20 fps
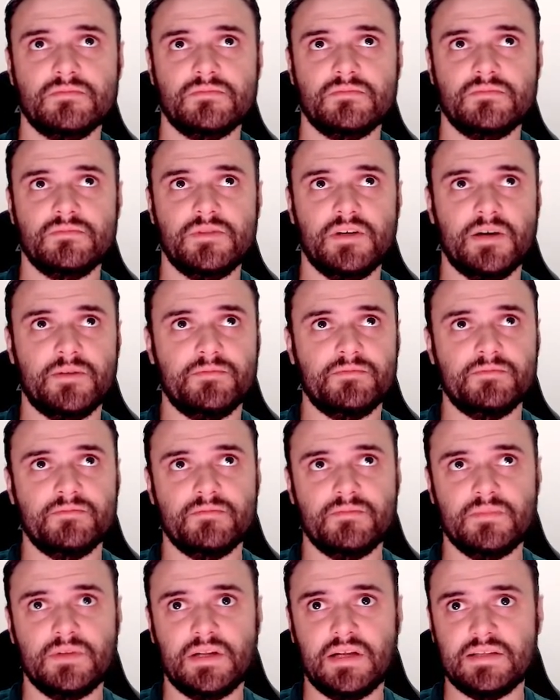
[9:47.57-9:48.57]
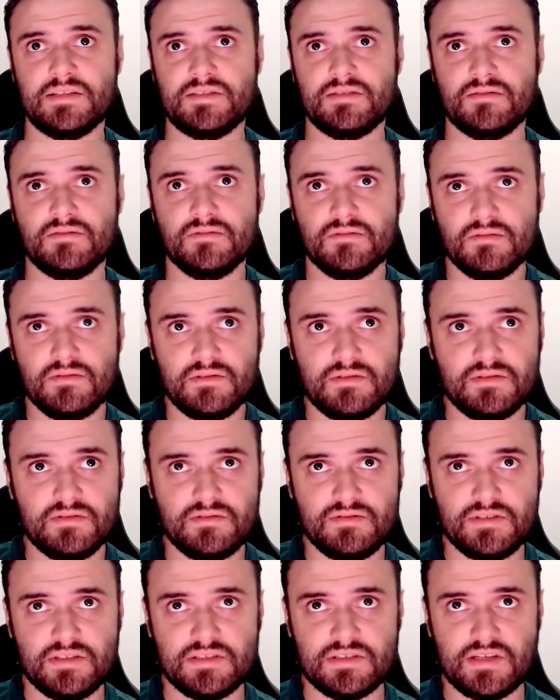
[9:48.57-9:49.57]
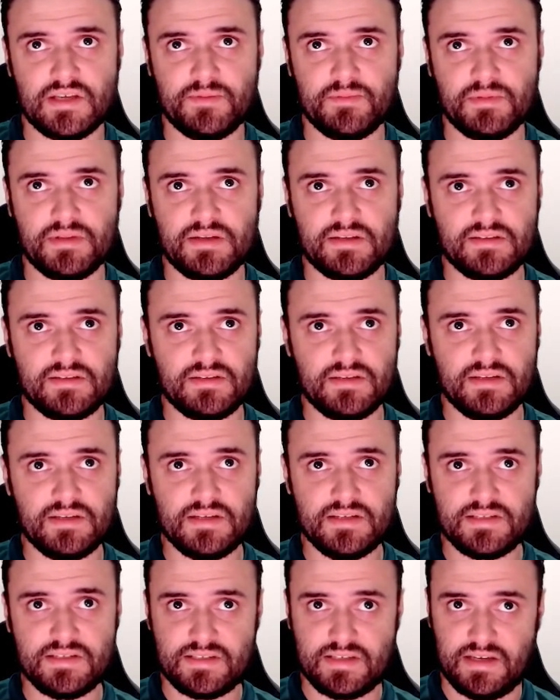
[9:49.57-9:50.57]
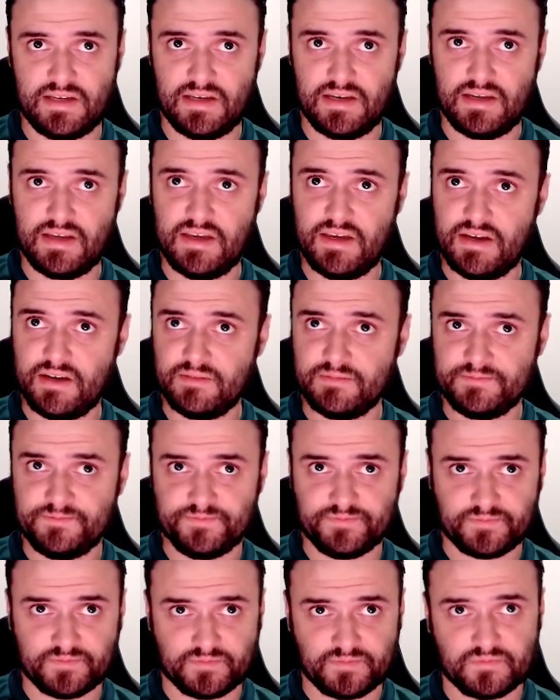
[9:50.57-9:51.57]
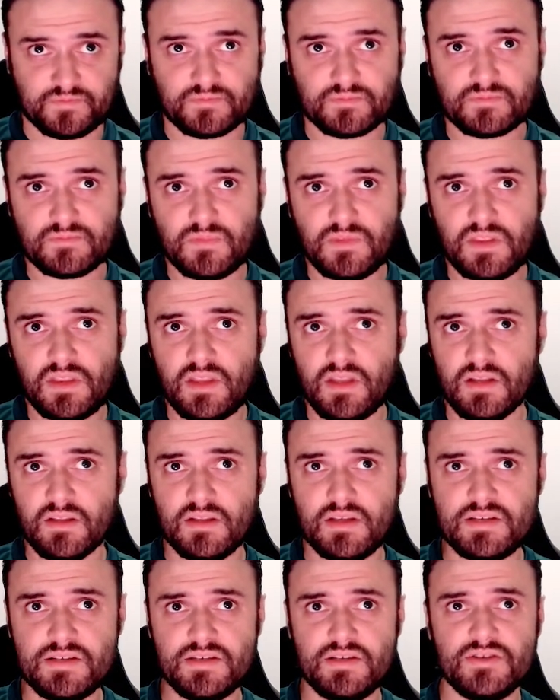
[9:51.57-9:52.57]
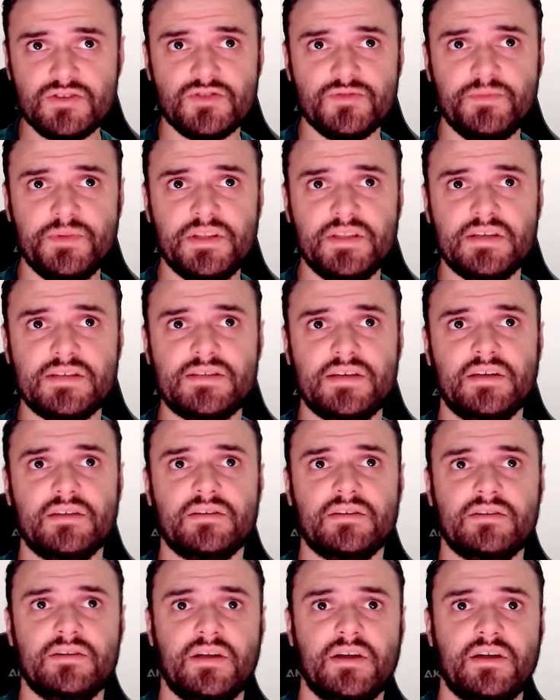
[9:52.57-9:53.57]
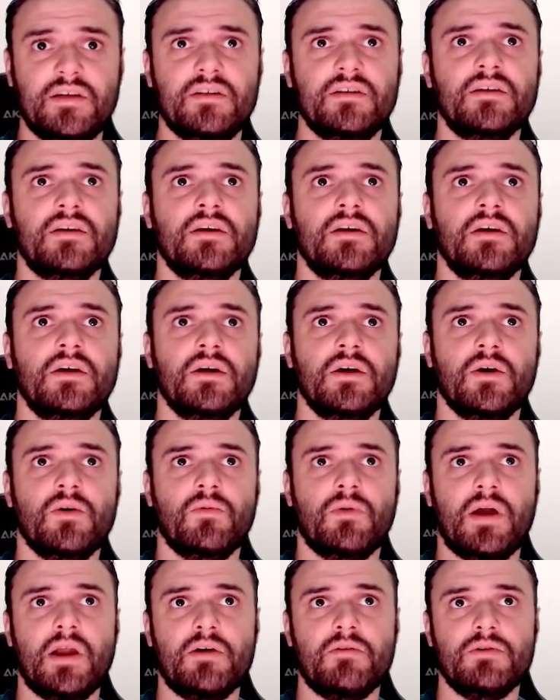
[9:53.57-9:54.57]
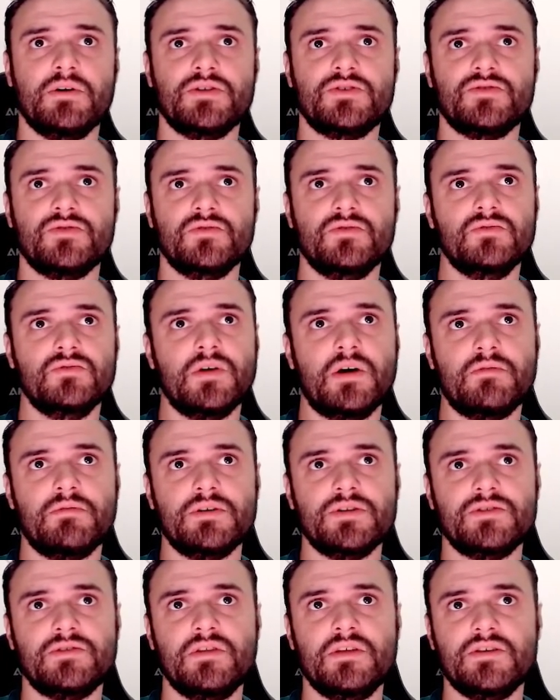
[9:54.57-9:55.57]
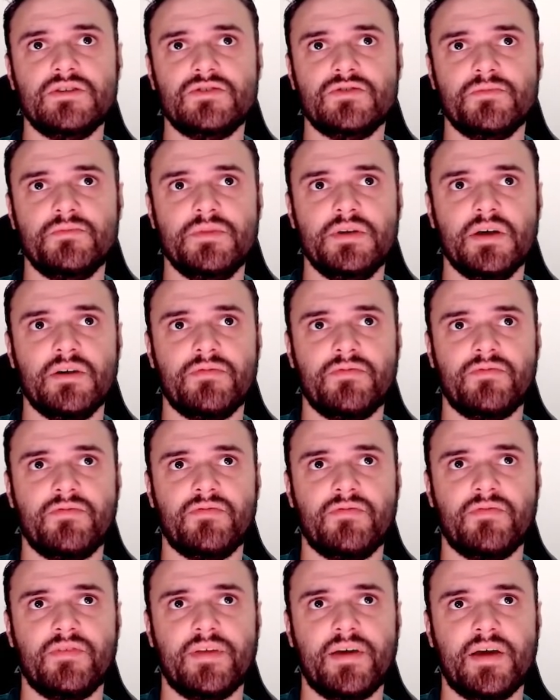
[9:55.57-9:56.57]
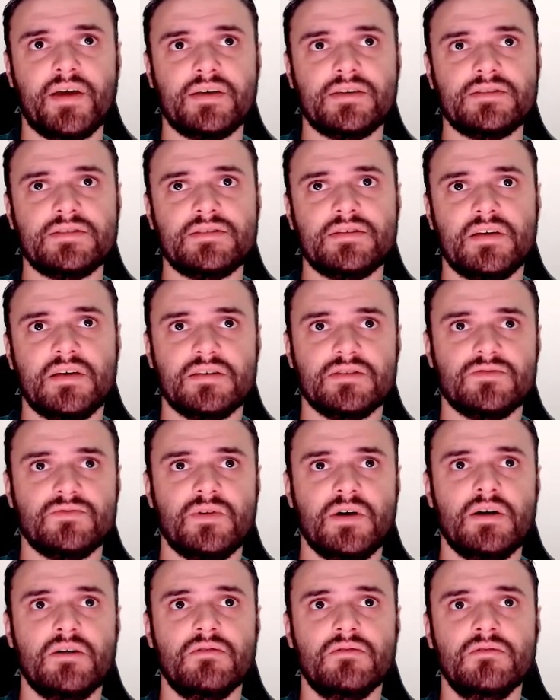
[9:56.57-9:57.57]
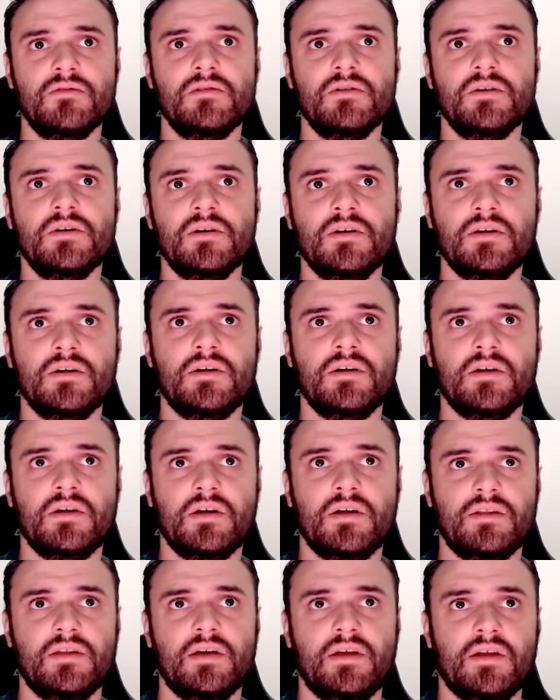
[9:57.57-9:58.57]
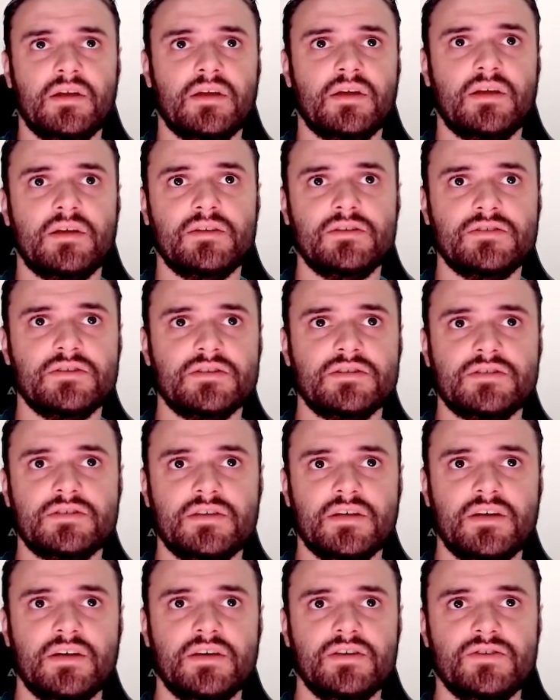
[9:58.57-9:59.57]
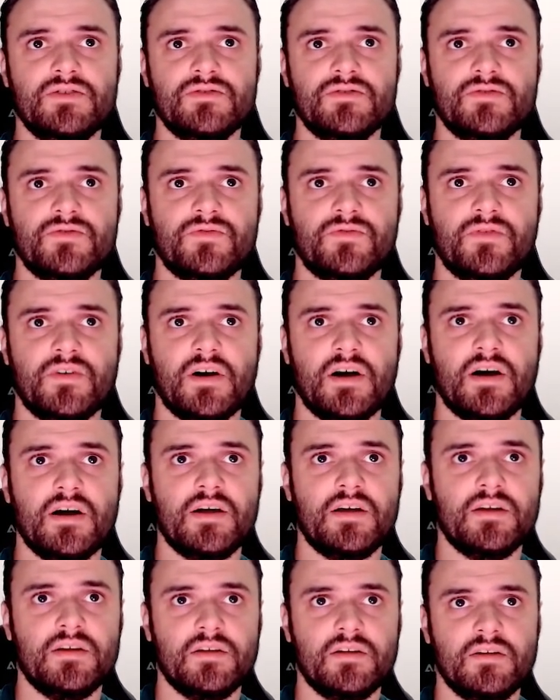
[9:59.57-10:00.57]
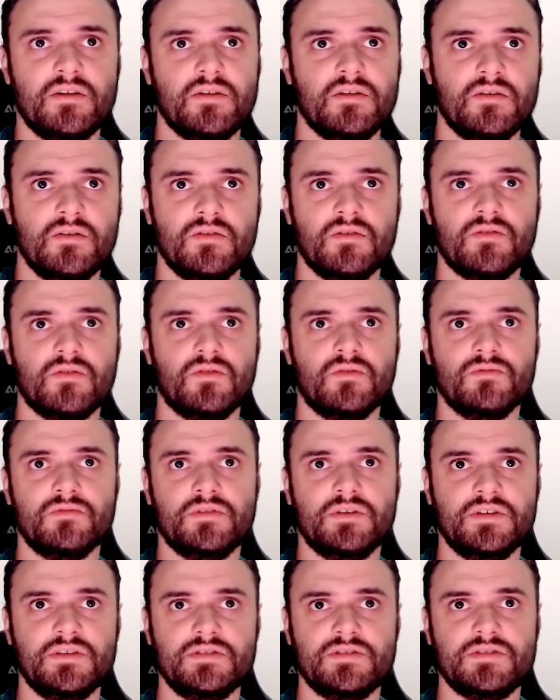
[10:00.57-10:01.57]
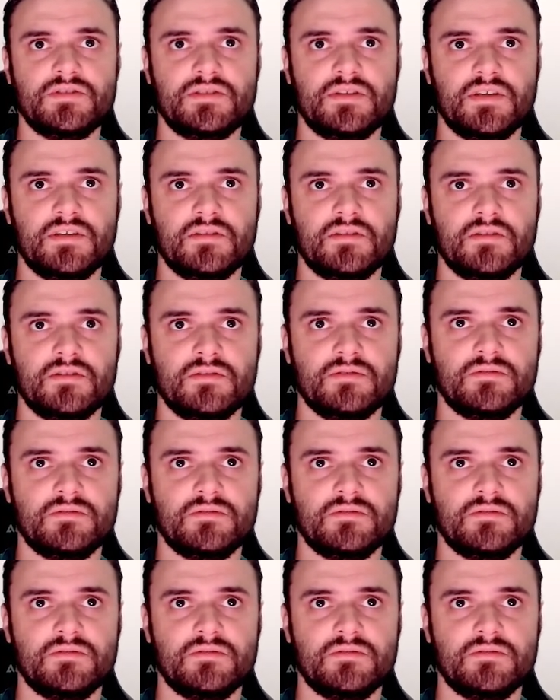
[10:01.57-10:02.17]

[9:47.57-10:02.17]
Yeah, but let's just keep like this. And here, this needs to be in the center. Then what I want to do, I want this to be a flex as well. and then I can just say justify content center.